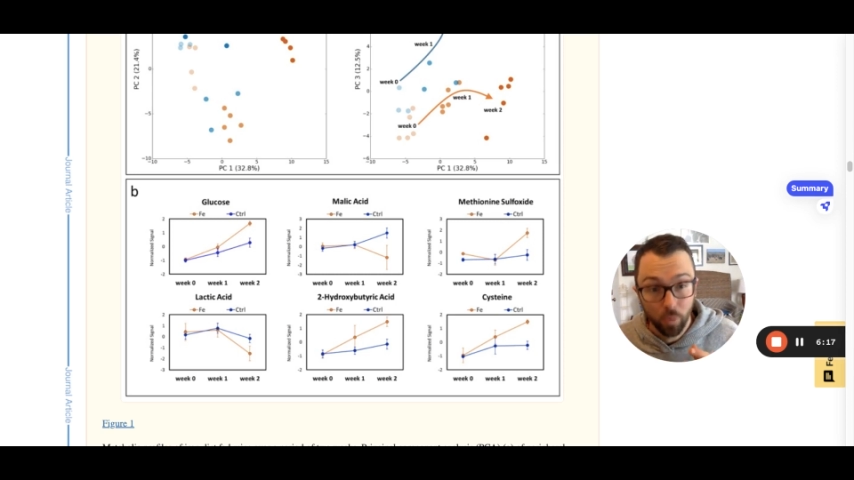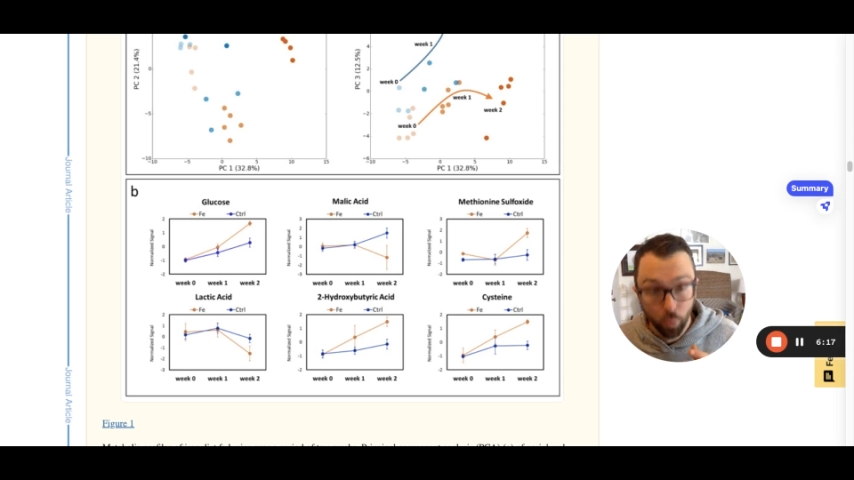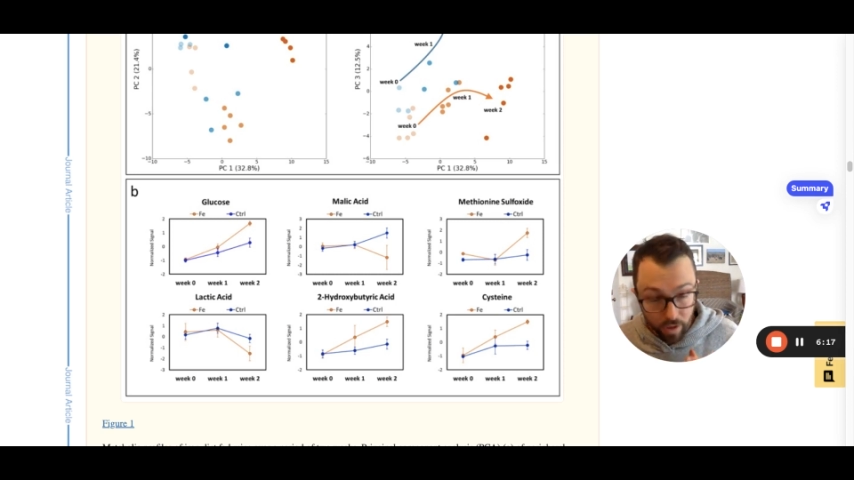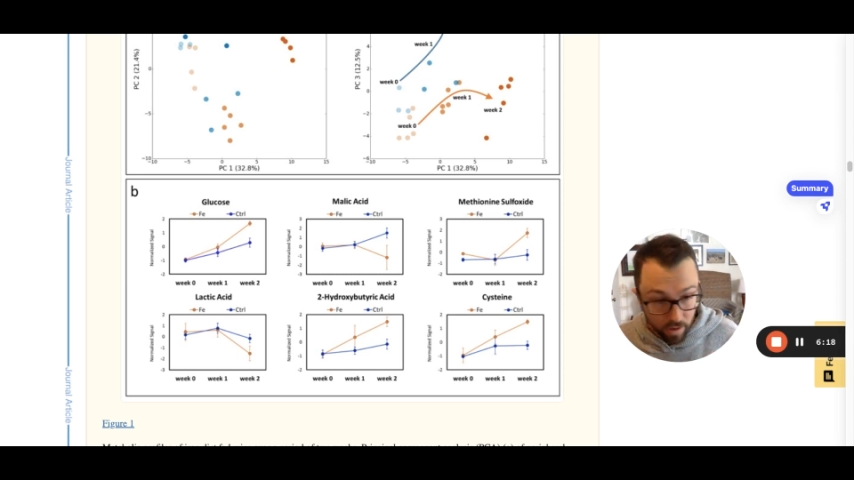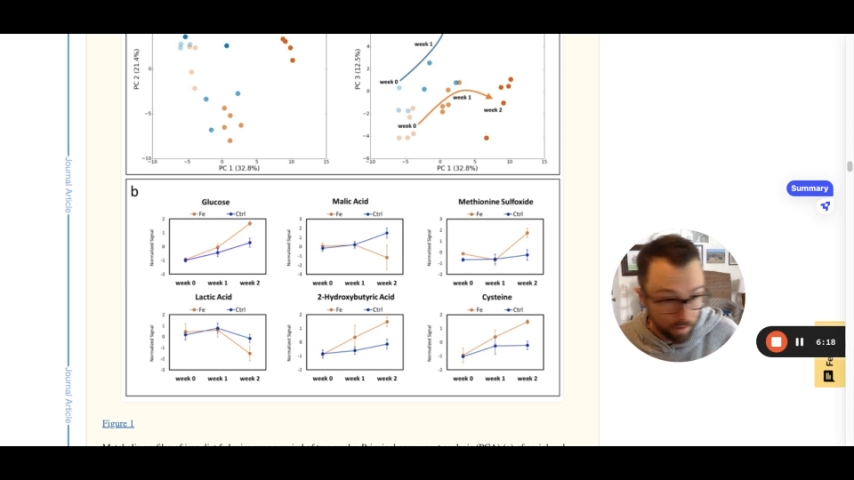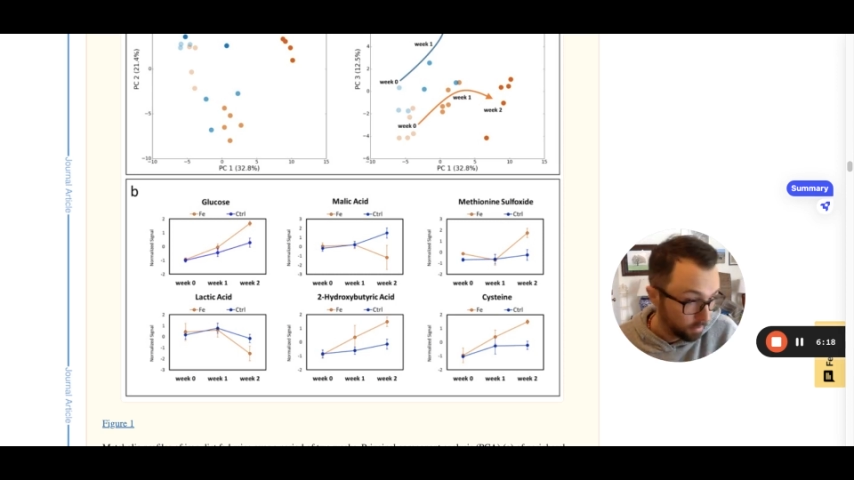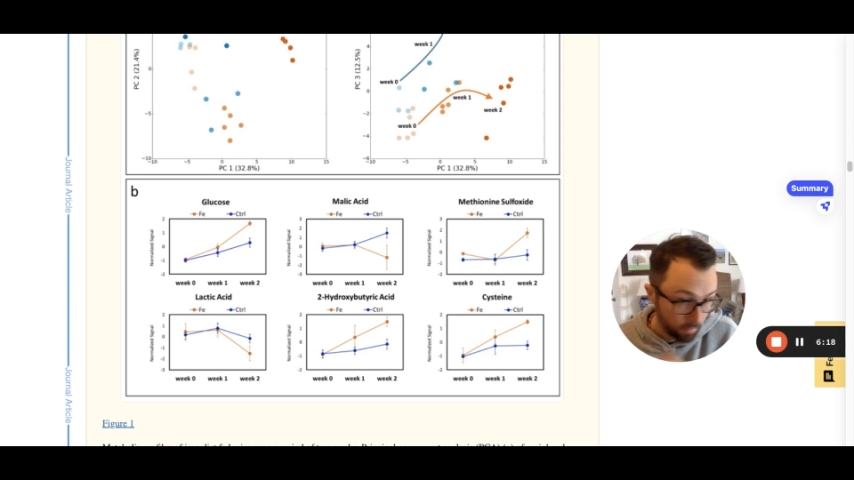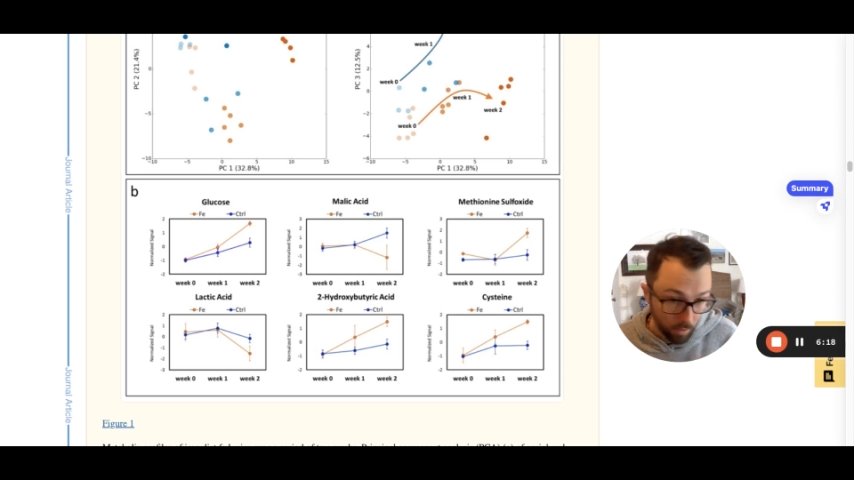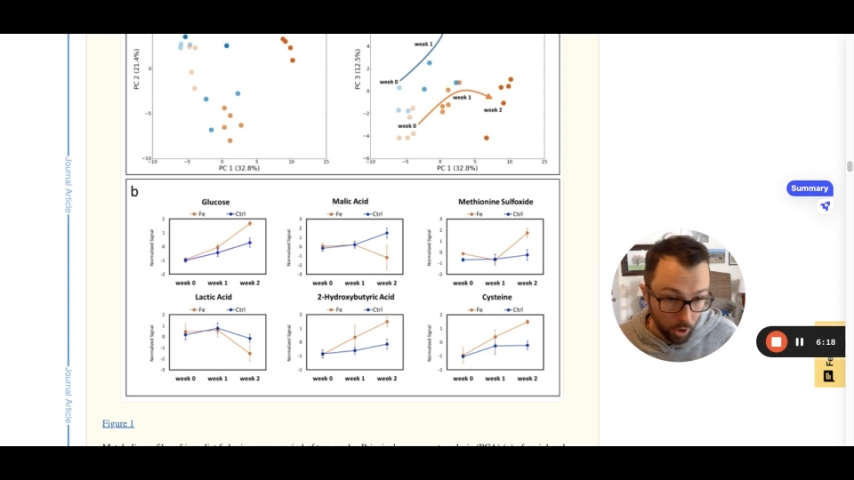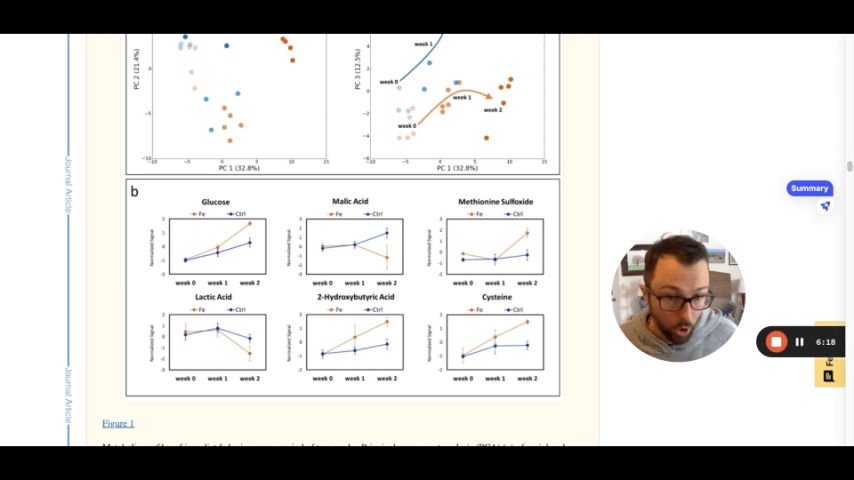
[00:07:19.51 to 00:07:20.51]
with
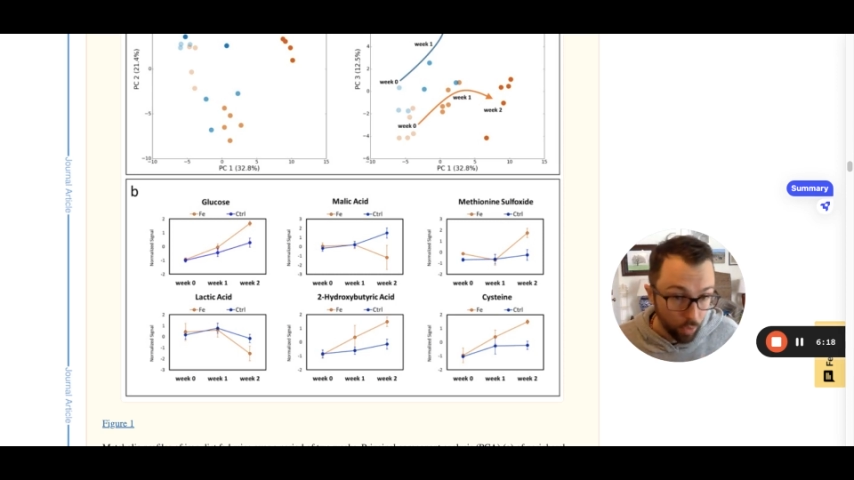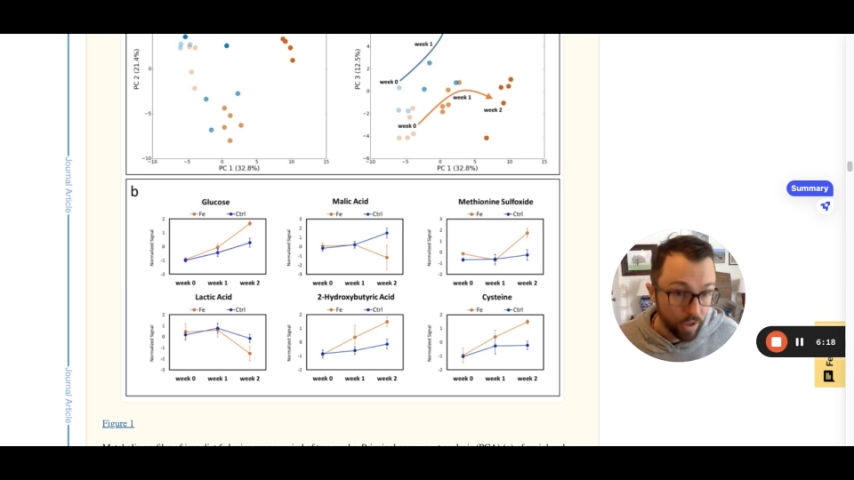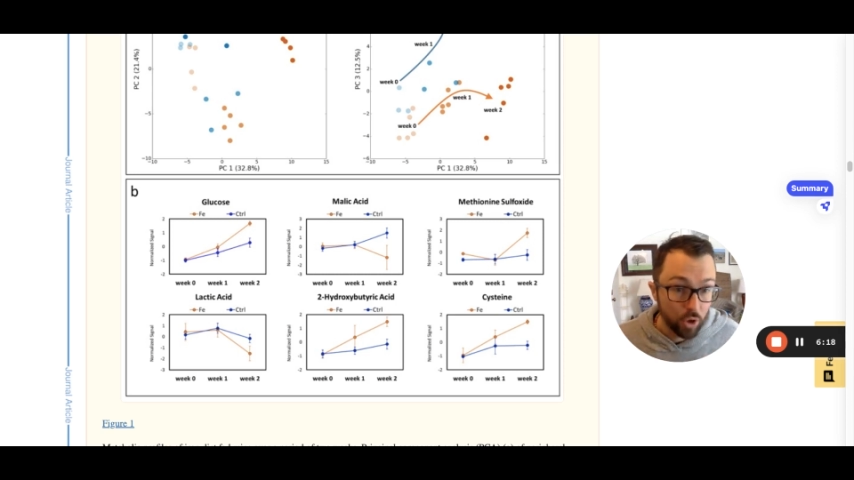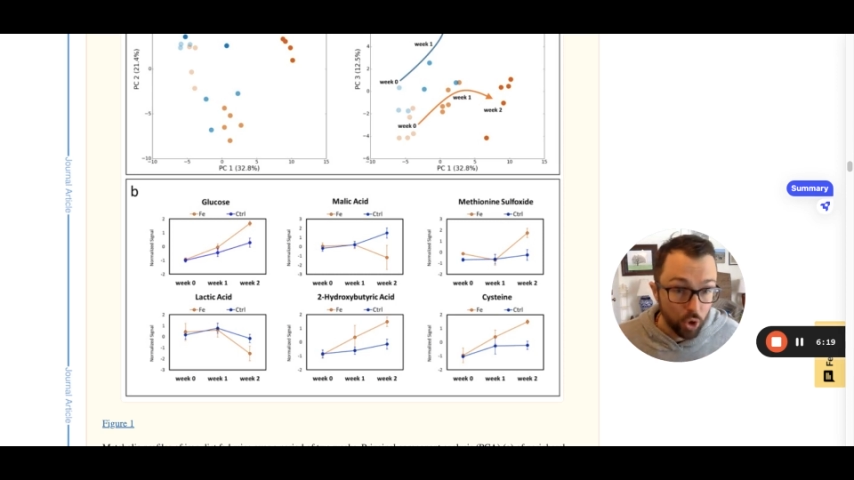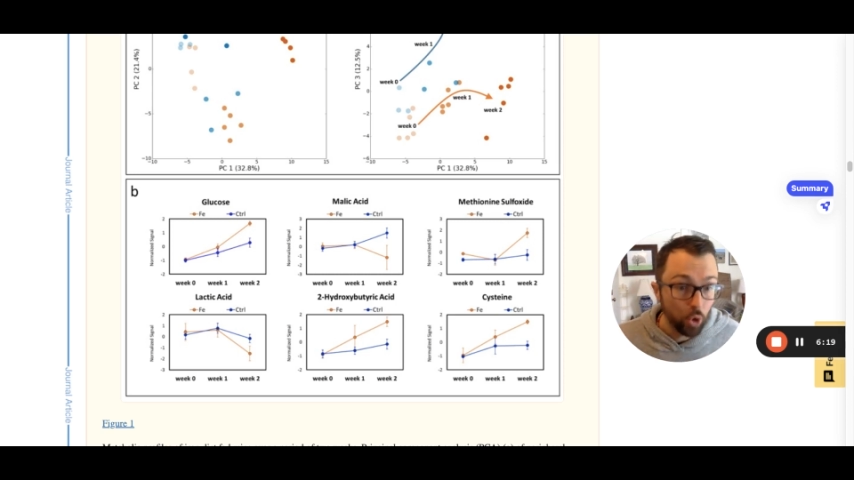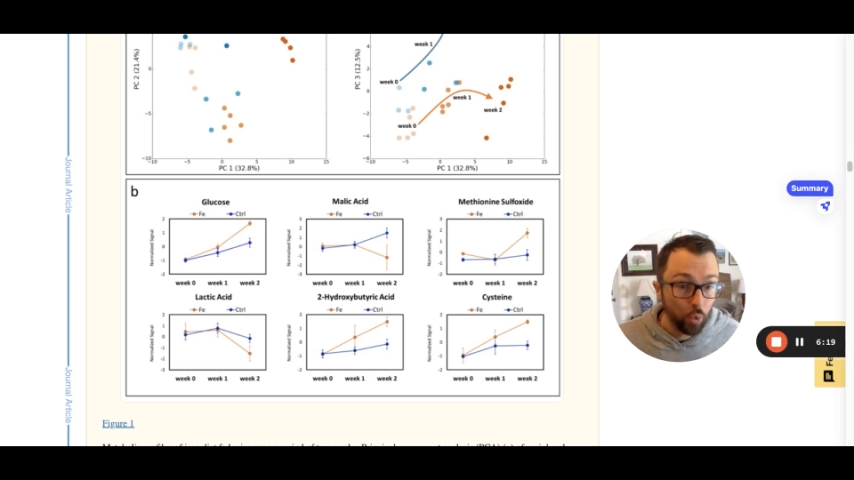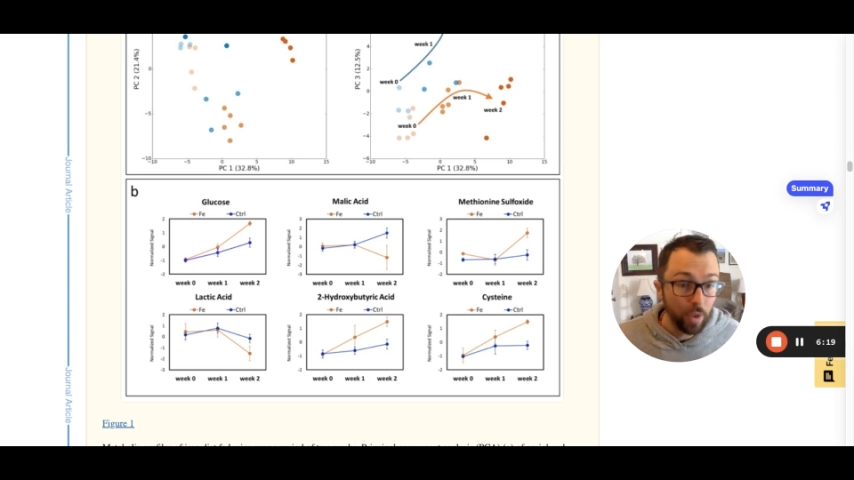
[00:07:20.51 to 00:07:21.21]
2